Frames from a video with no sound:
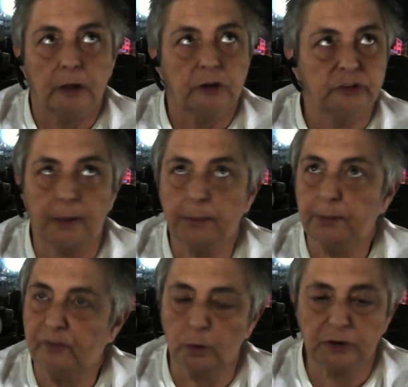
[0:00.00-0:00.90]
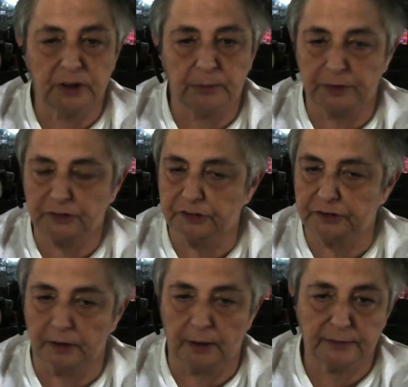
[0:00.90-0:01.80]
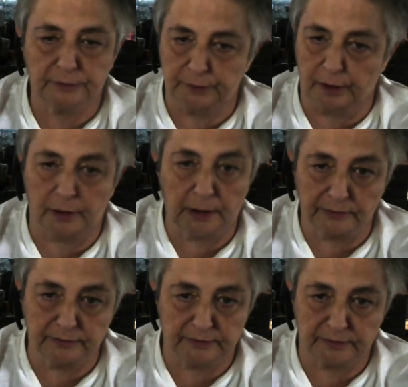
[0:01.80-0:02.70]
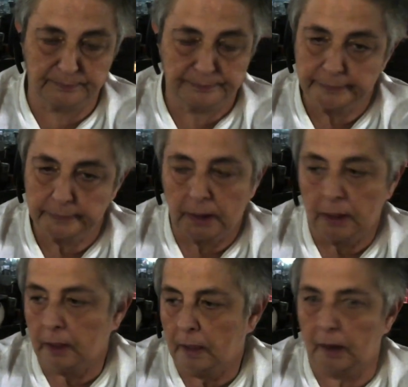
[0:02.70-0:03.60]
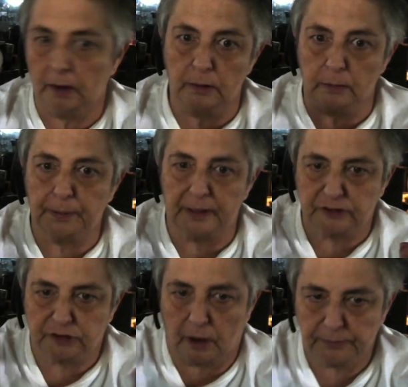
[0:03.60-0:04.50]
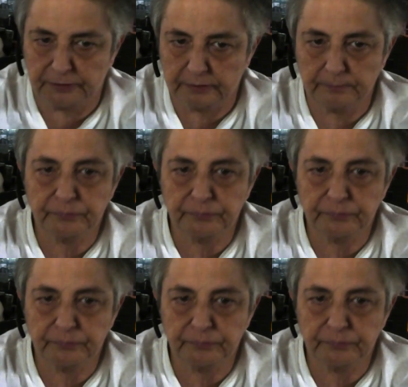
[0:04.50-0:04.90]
She may be 14, but she still likes her dollhouses and little pet shops.